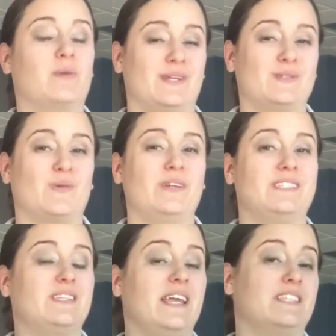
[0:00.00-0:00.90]
preschool
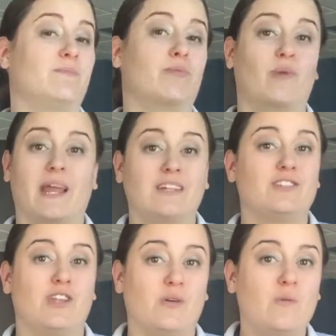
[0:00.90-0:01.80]
is, is brand
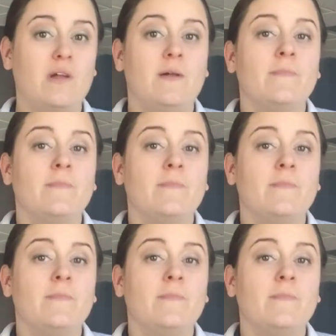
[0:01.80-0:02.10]
new.